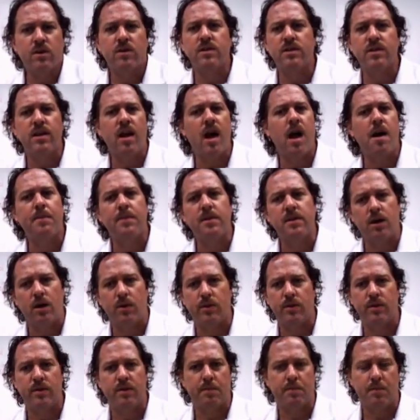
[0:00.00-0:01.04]
first
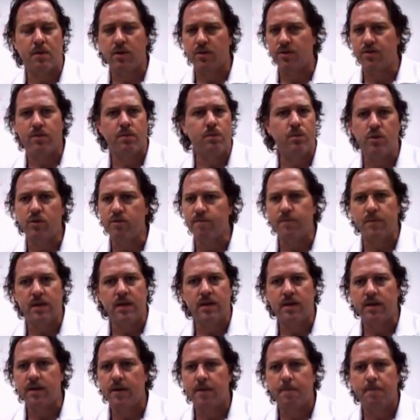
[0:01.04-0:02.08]
domino in the birther
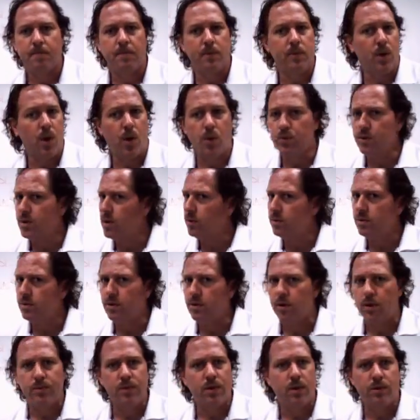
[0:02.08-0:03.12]
movement. No, no,
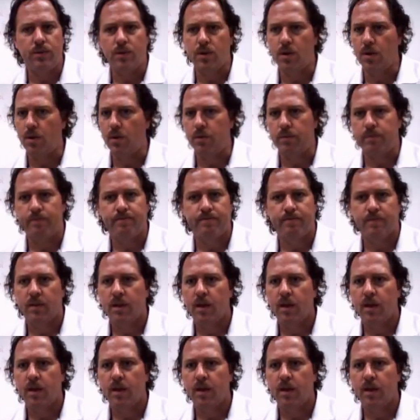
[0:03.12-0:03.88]
no, no, no.